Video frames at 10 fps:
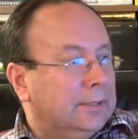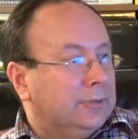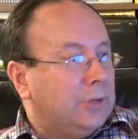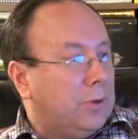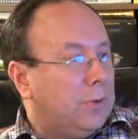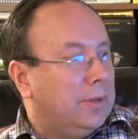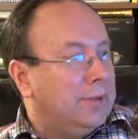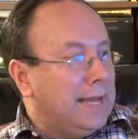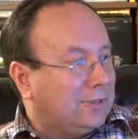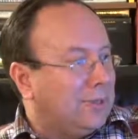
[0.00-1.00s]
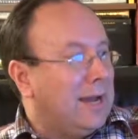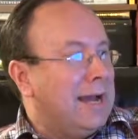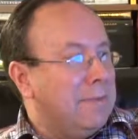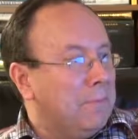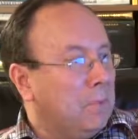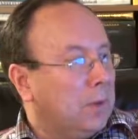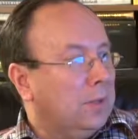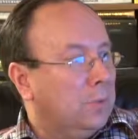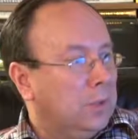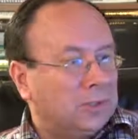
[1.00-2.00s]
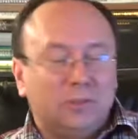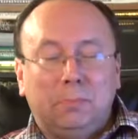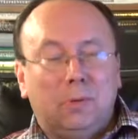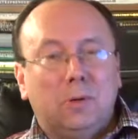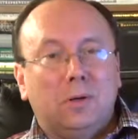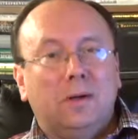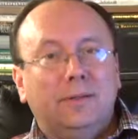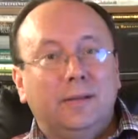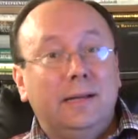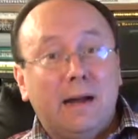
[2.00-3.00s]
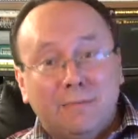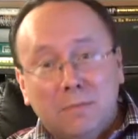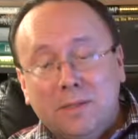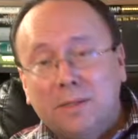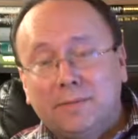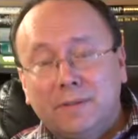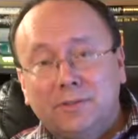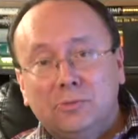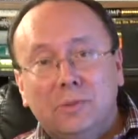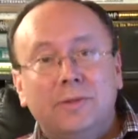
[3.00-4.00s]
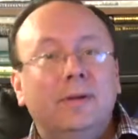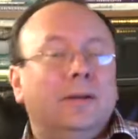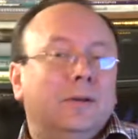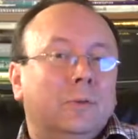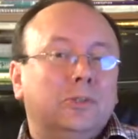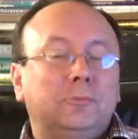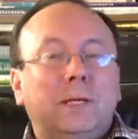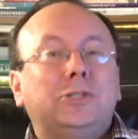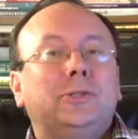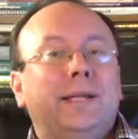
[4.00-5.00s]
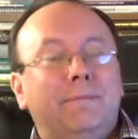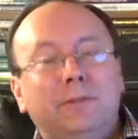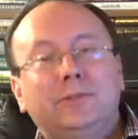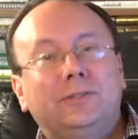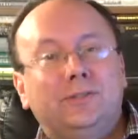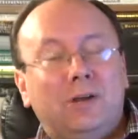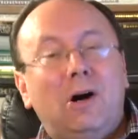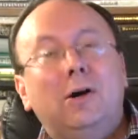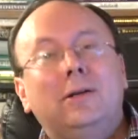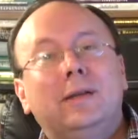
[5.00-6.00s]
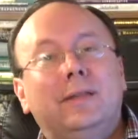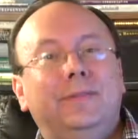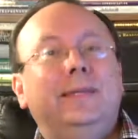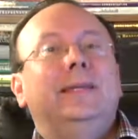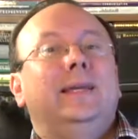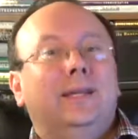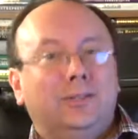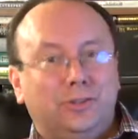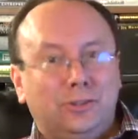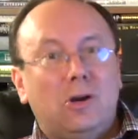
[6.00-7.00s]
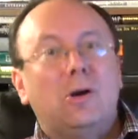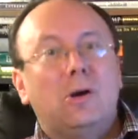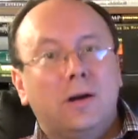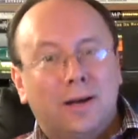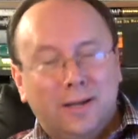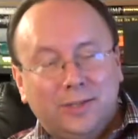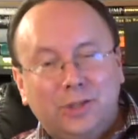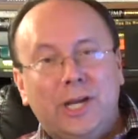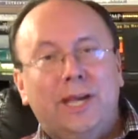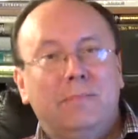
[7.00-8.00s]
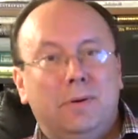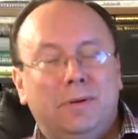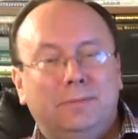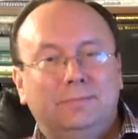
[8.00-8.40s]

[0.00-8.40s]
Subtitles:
So next time we'll explore the government of Elizabeth with special emphasis on the Star Chamber.